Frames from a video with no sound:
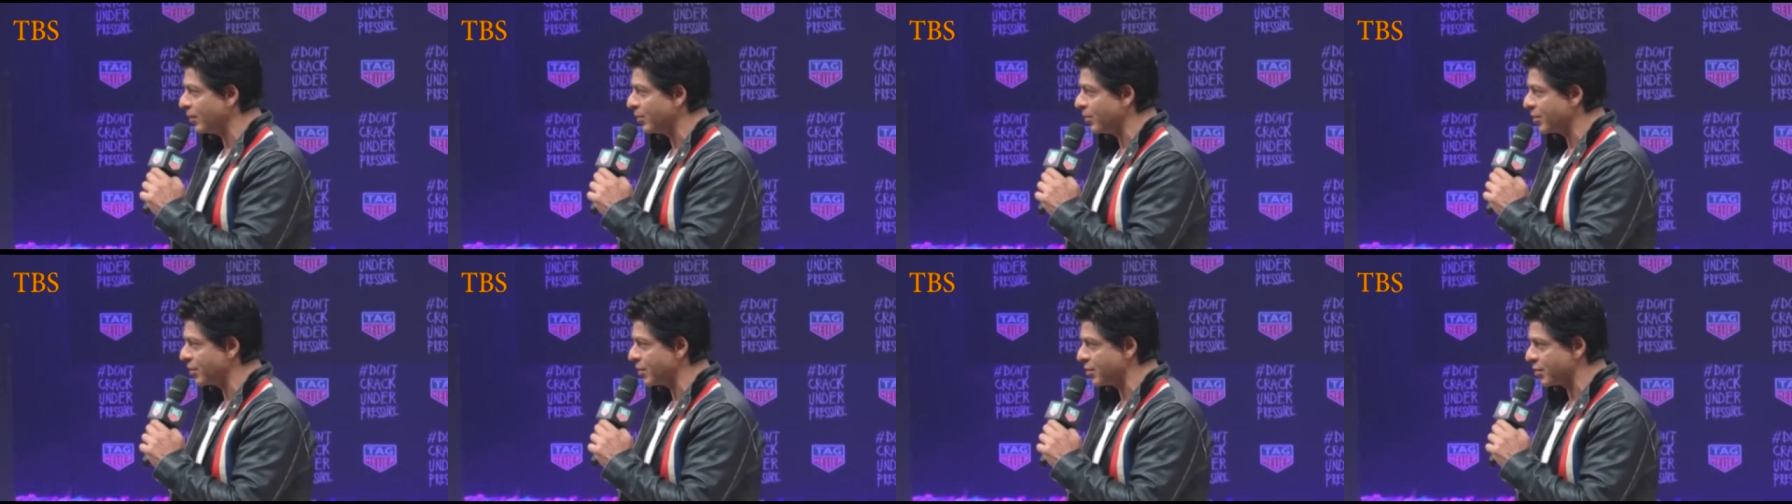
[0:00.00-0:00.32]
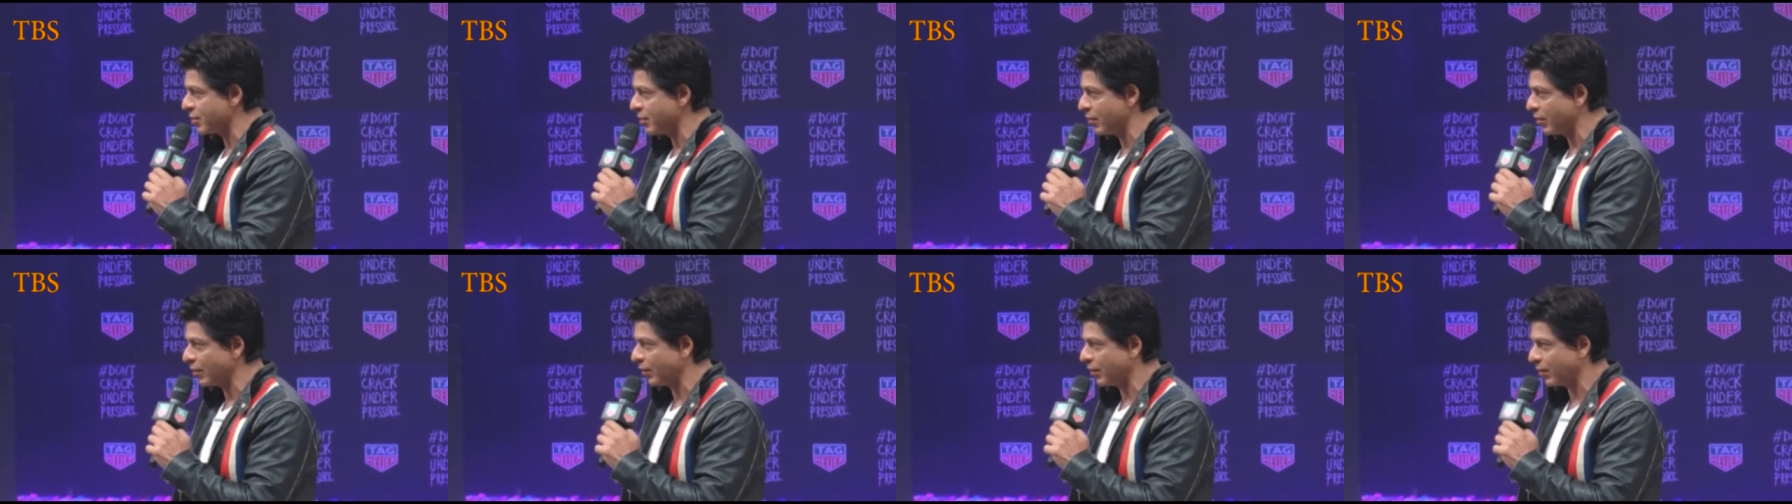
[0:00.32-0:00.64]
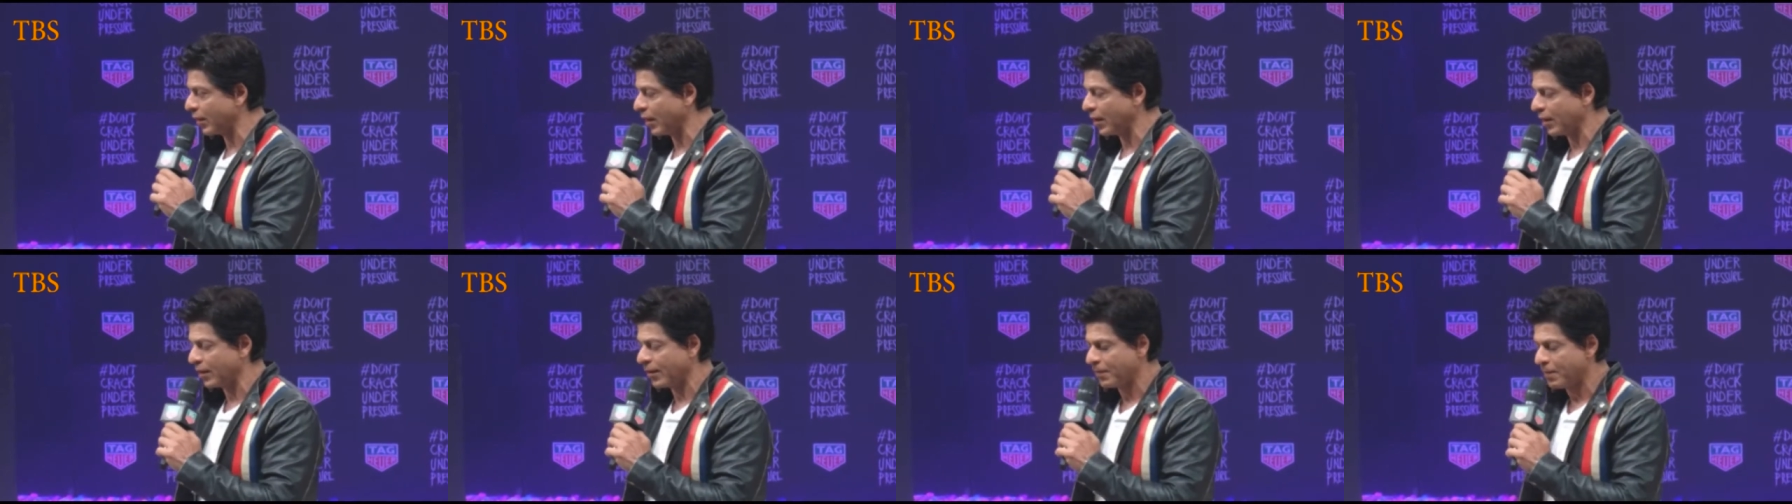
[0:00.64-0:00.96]
which has grown
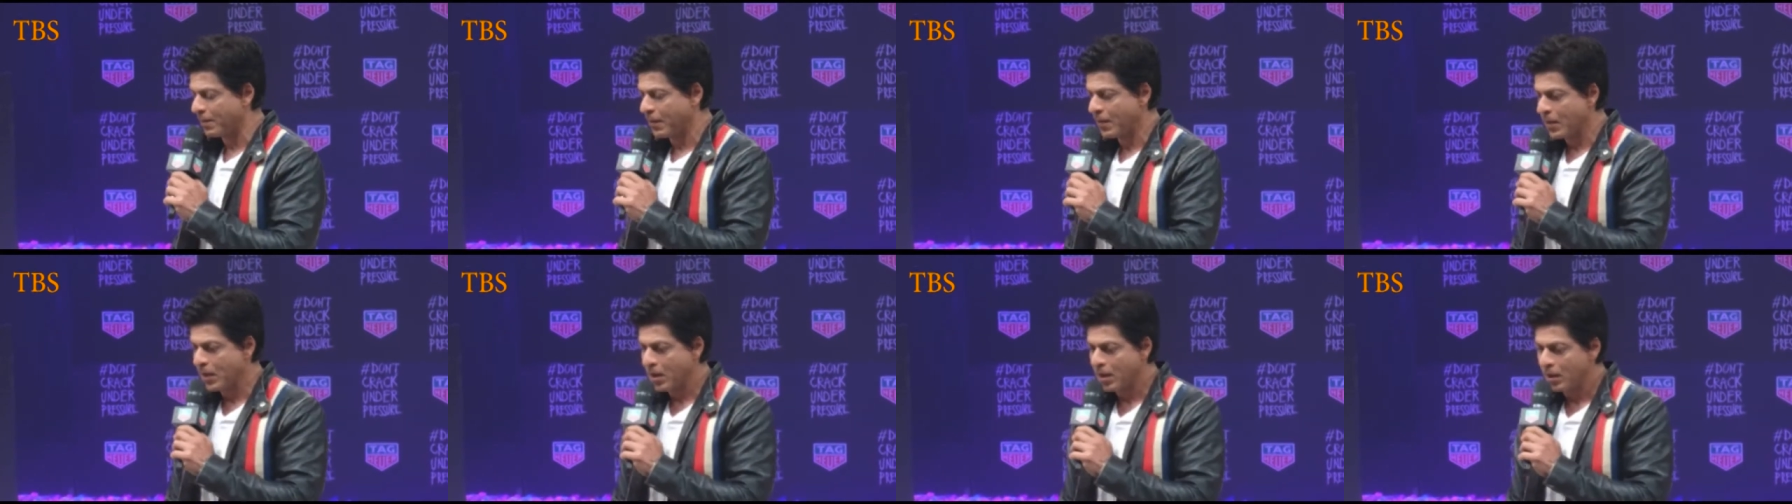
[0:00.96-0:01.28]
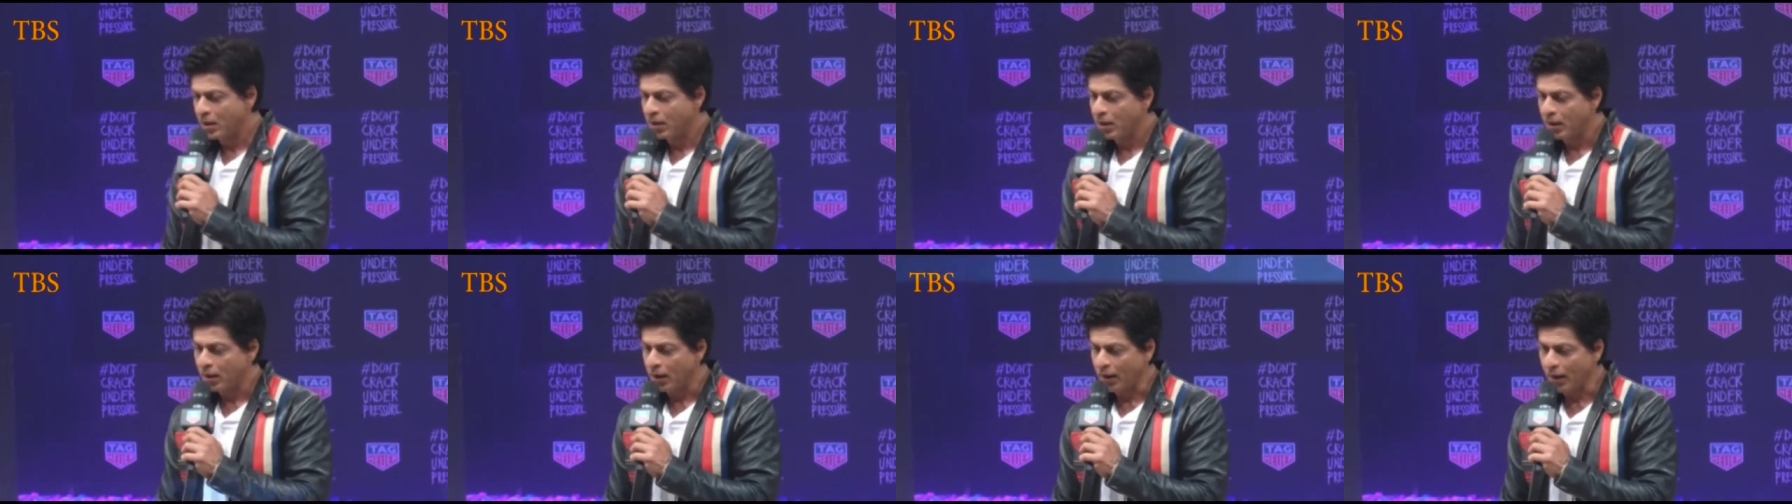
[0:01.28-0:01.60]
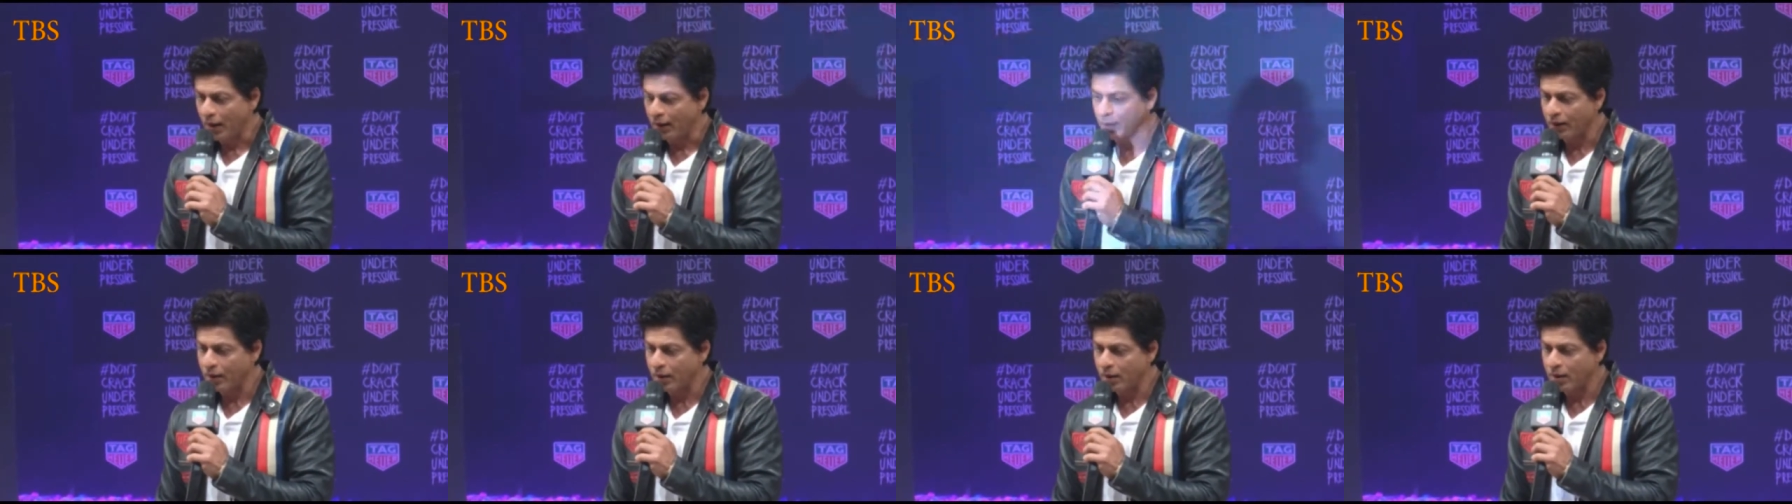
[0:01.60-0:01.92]
together.
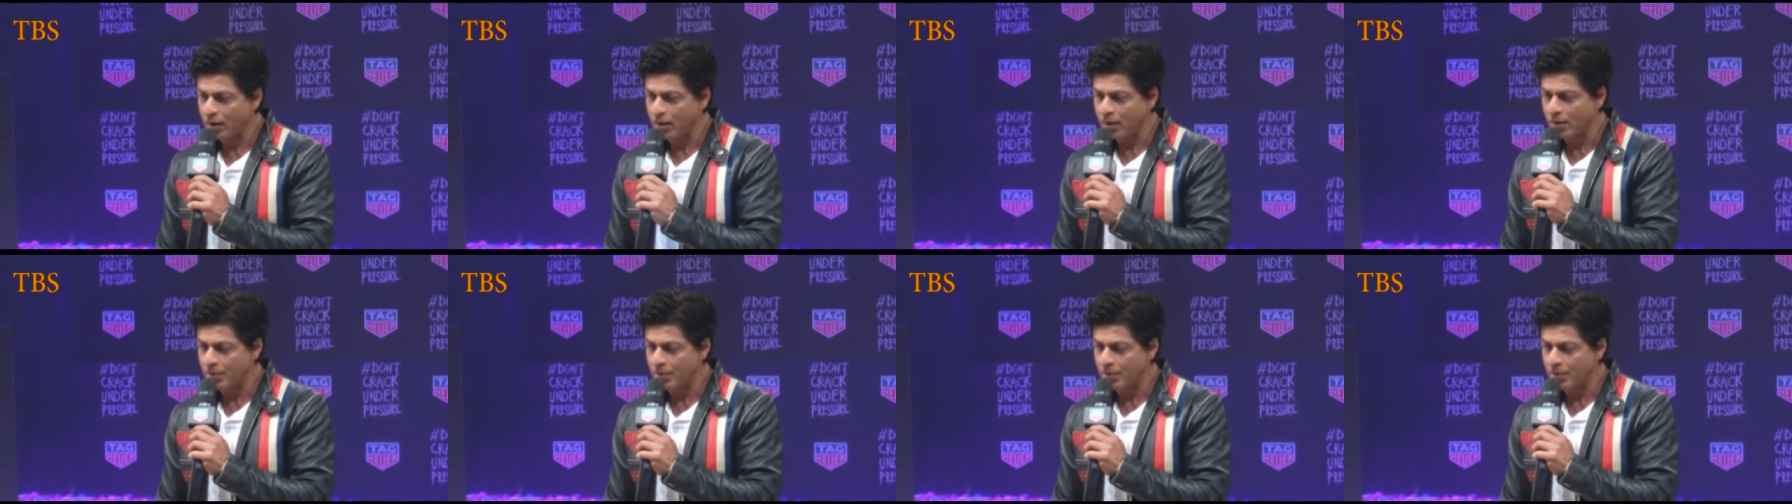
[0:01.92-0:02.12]
And